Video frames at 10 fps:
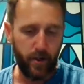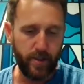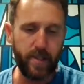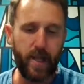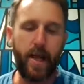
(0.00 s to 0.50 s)

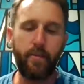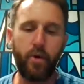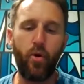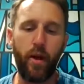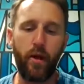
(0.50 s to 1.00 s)
Sam
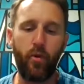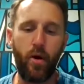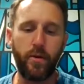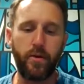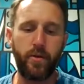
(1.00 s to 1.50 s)
calling
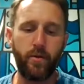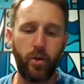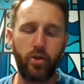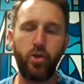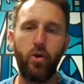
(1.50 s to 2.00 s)

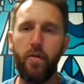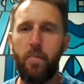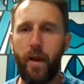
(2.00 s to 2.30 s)
what Jordan